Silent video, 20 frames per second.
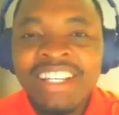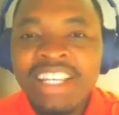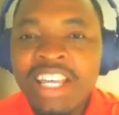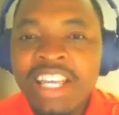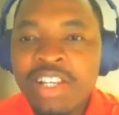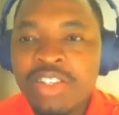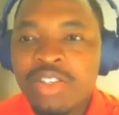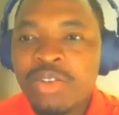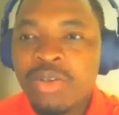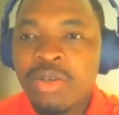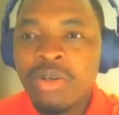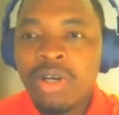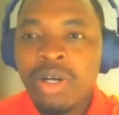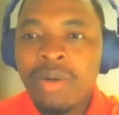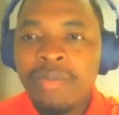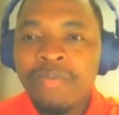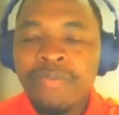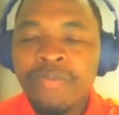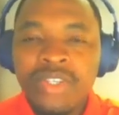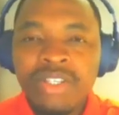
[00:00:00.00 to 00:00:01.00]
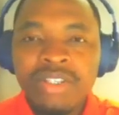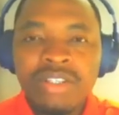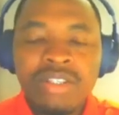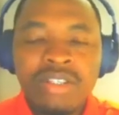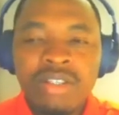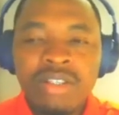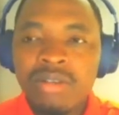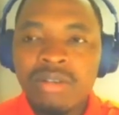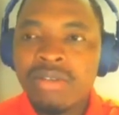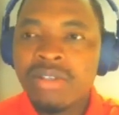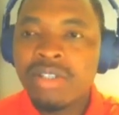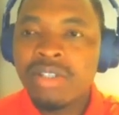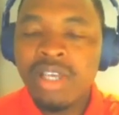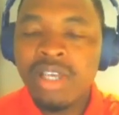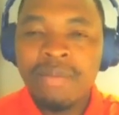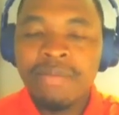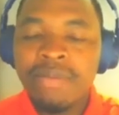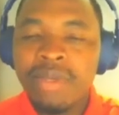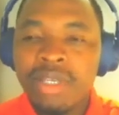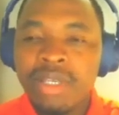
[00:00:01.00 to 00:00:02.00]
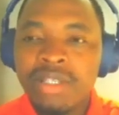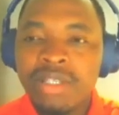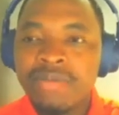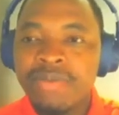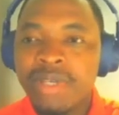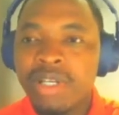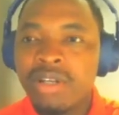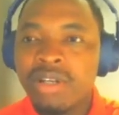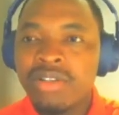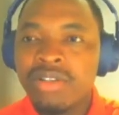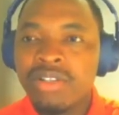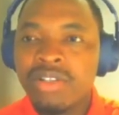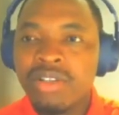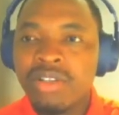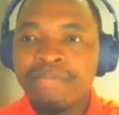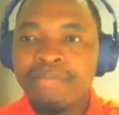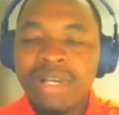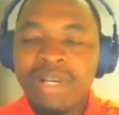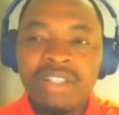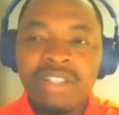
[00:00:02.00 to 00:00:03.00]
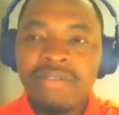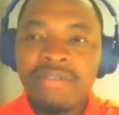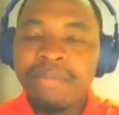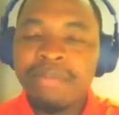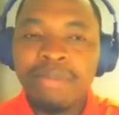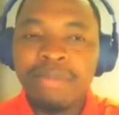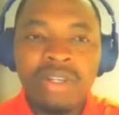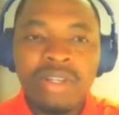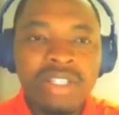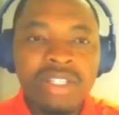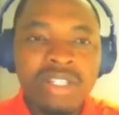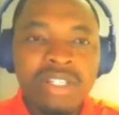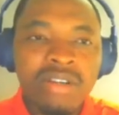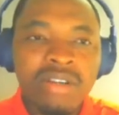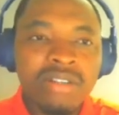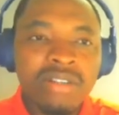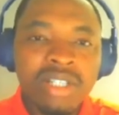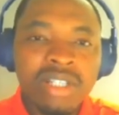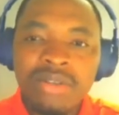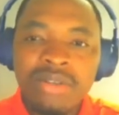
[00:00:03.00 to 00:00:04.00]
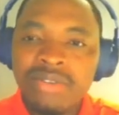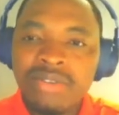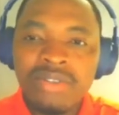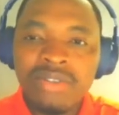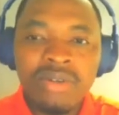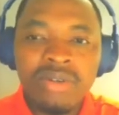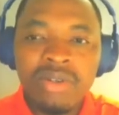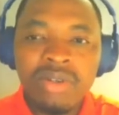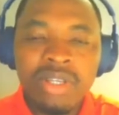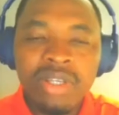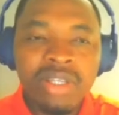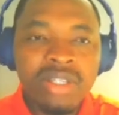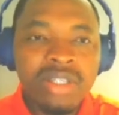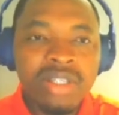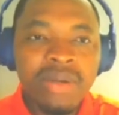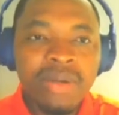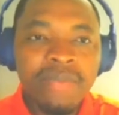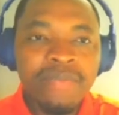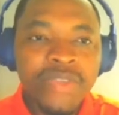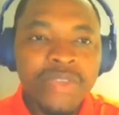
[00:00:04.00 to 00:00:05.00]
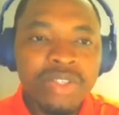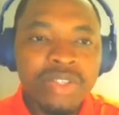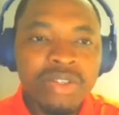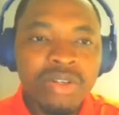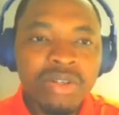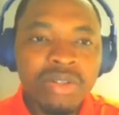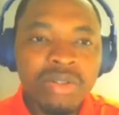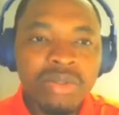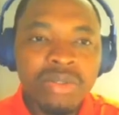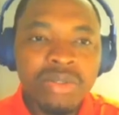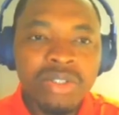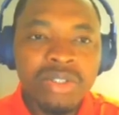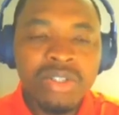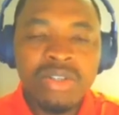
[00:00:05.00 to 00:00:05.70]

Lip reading: Yeah, so this looks a bit because some part of the plot is cut out, so it's all good.